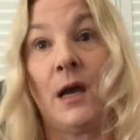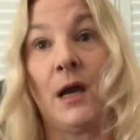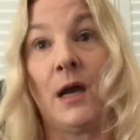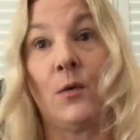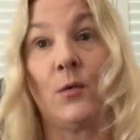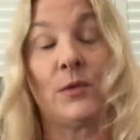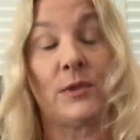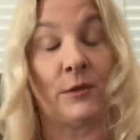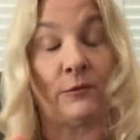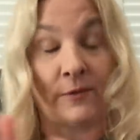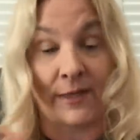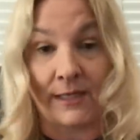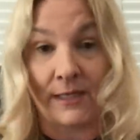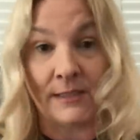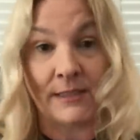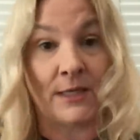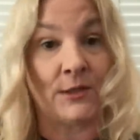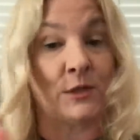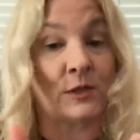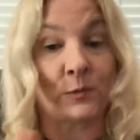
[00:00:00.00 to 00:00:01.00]
Uh, the flight
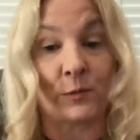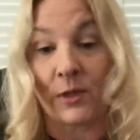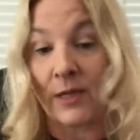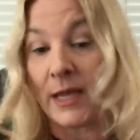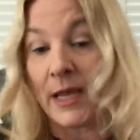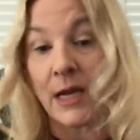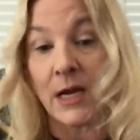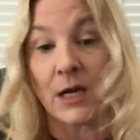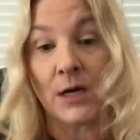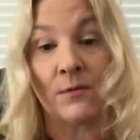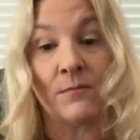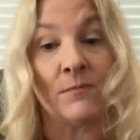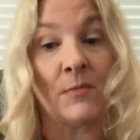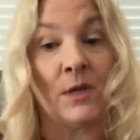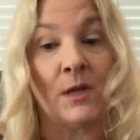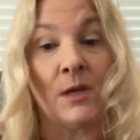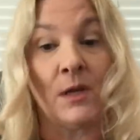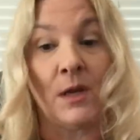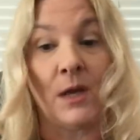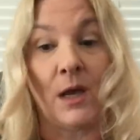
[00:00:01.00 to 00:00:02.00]
attendants were there.
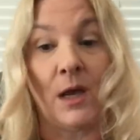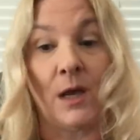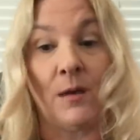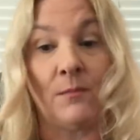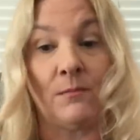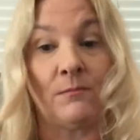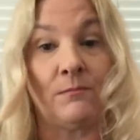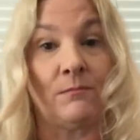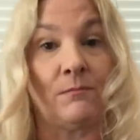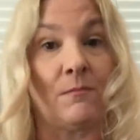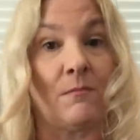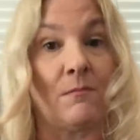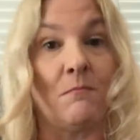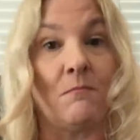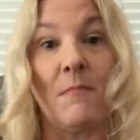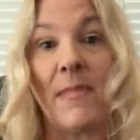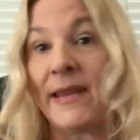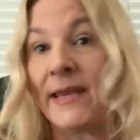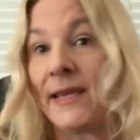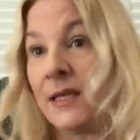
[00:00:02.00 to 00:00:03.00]
Um,
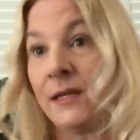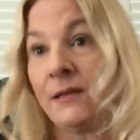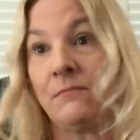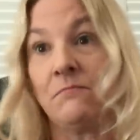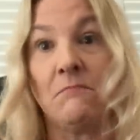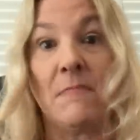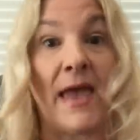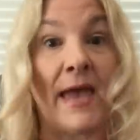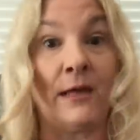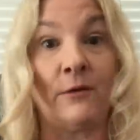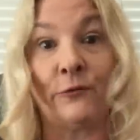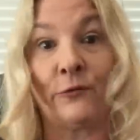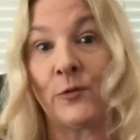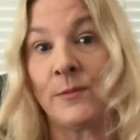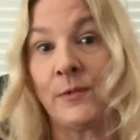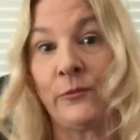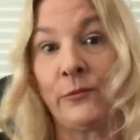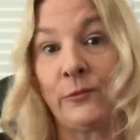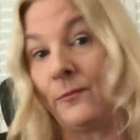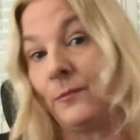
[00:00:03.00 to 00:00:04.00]
many men
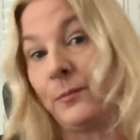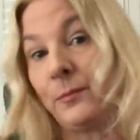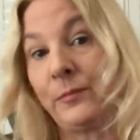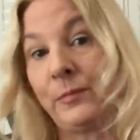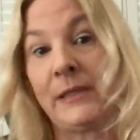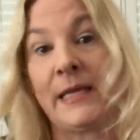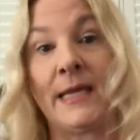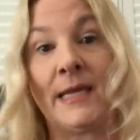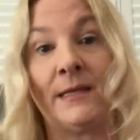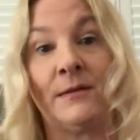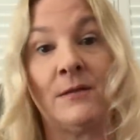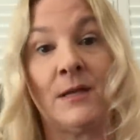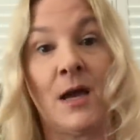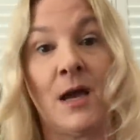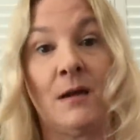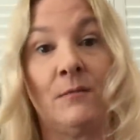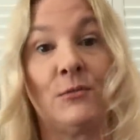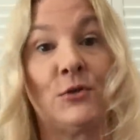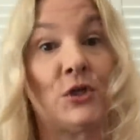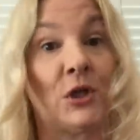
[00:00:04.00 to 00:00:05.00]
from the plane
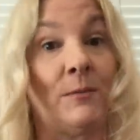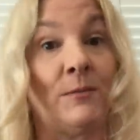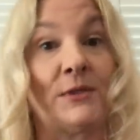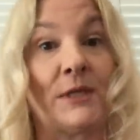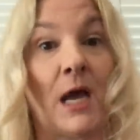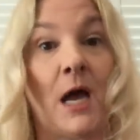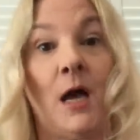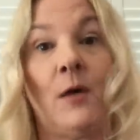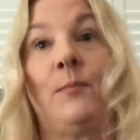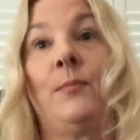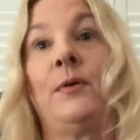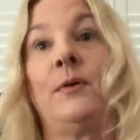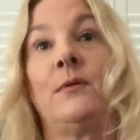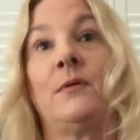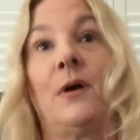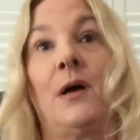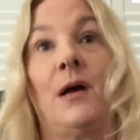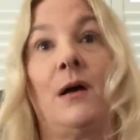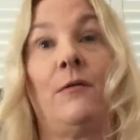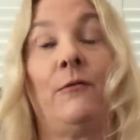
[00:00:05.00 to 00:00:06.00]
um, jumped up,
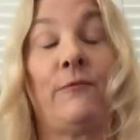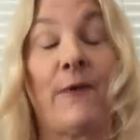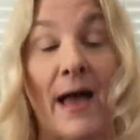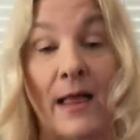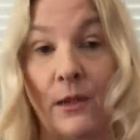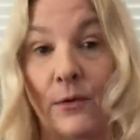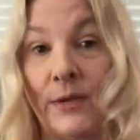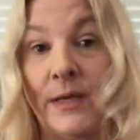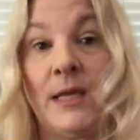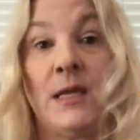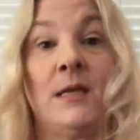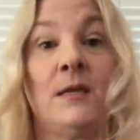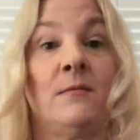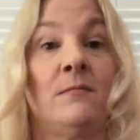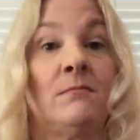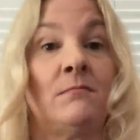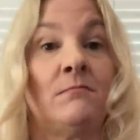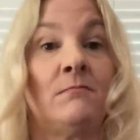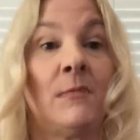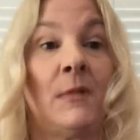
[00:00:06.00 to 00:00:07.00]
uh, followed
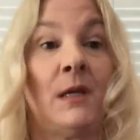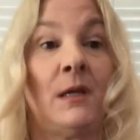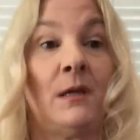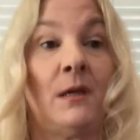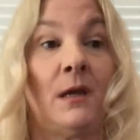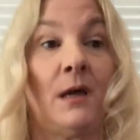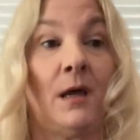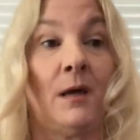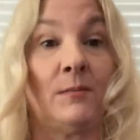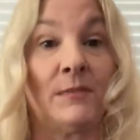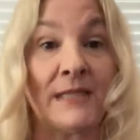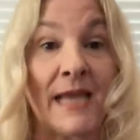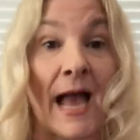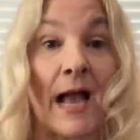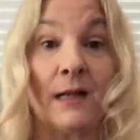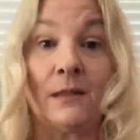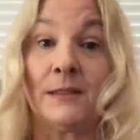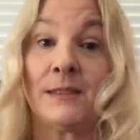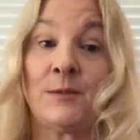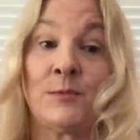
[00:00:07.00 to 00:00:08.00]
him, um,
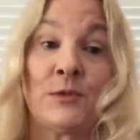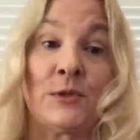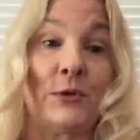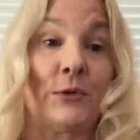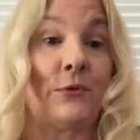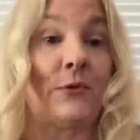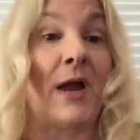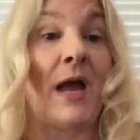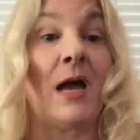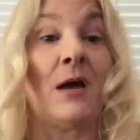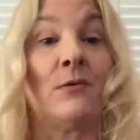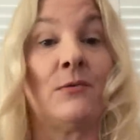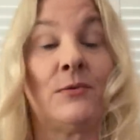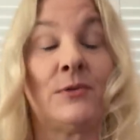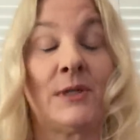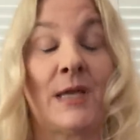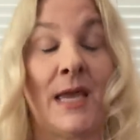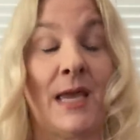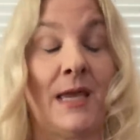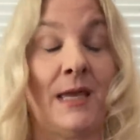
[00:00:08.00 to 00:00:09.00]
tackled him to the
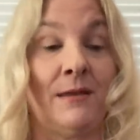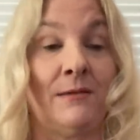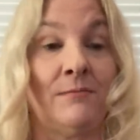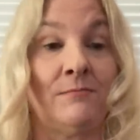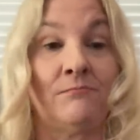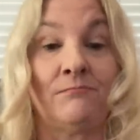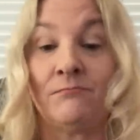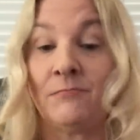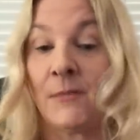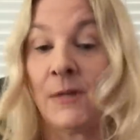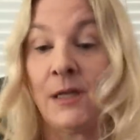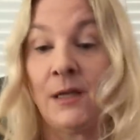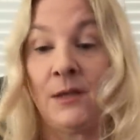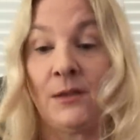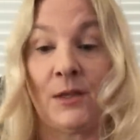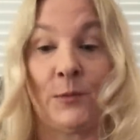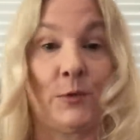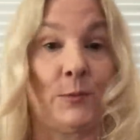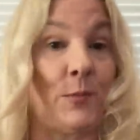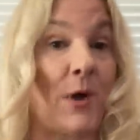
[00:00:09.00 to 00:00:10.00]
ground, and
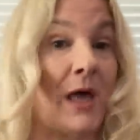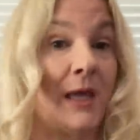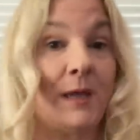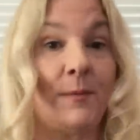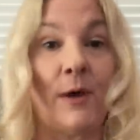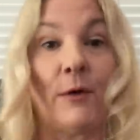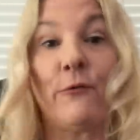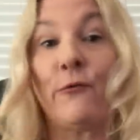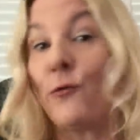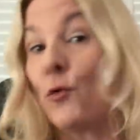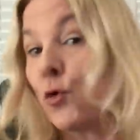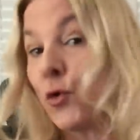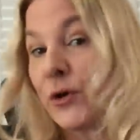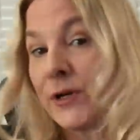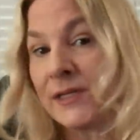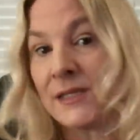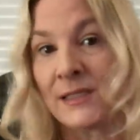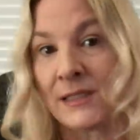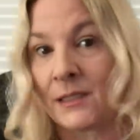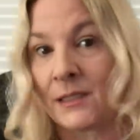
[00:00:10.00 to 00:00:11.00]
there were probably about four to